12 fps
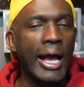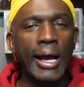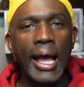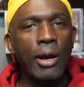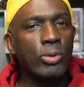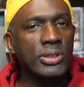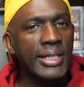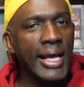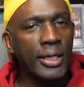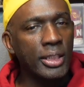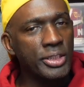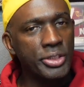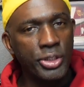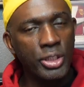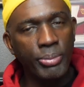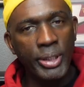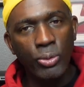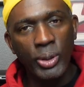was not considered to
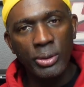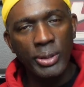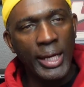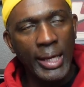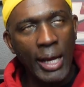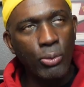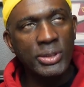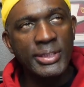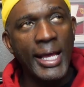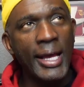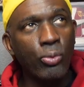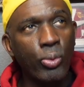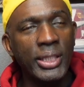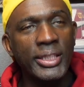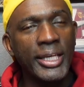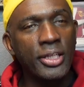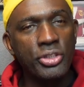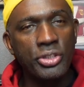be I was not what they
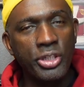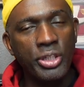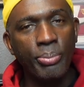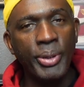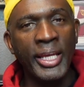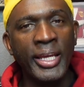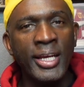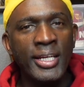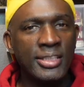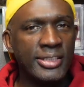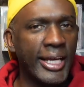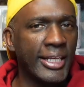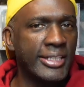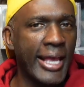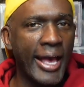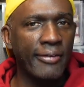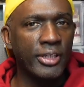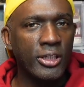considered to be tech
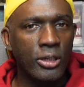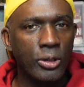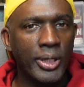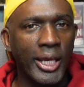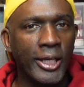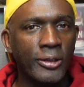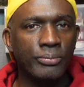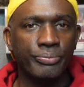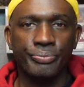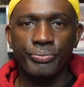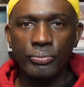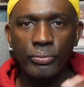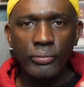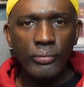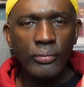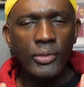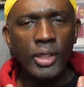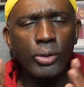savvy, okay?
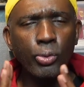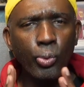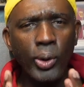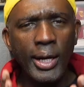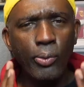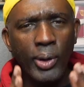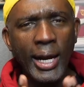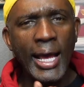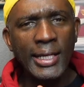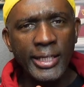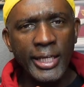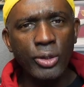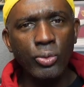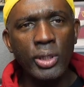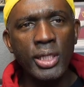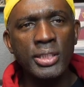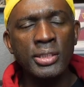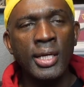What I did
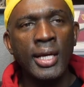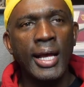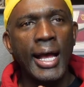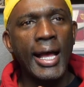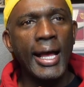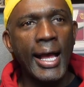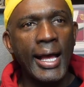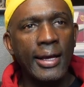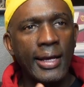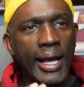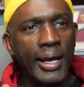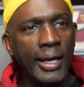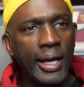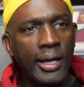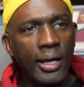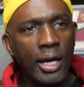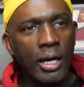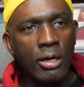was I
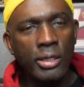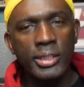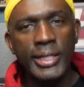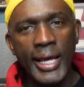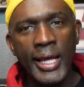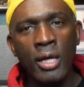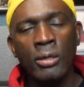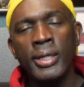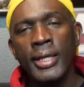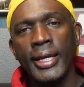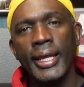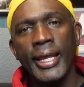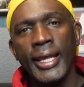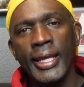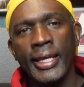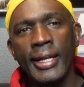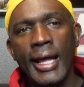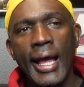hunkered down and